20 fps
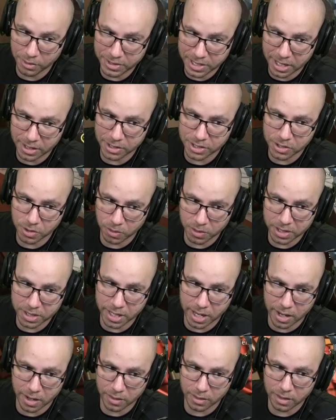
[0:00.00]
Storage
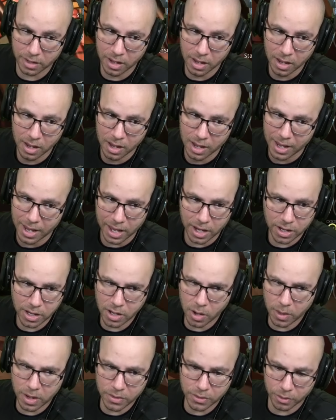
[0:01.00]
Town. It could
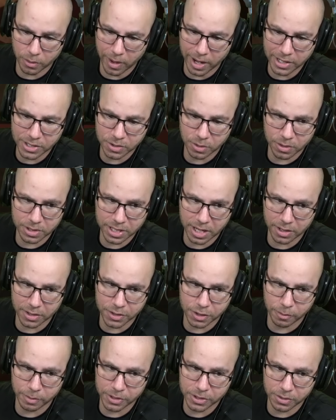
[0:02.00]
go either way. Storage Town or
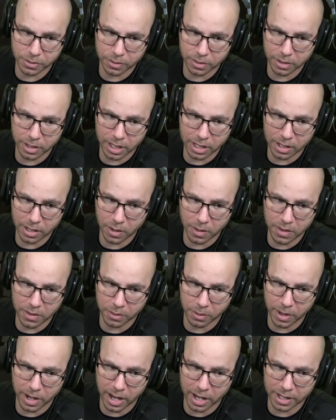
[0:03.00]
Superstore. It can go either
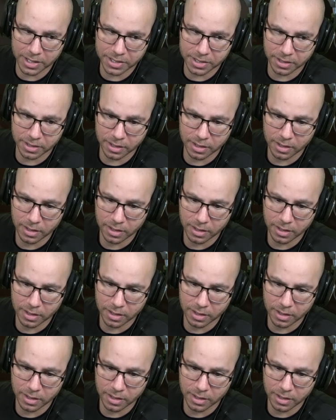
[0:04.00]
way, honestly.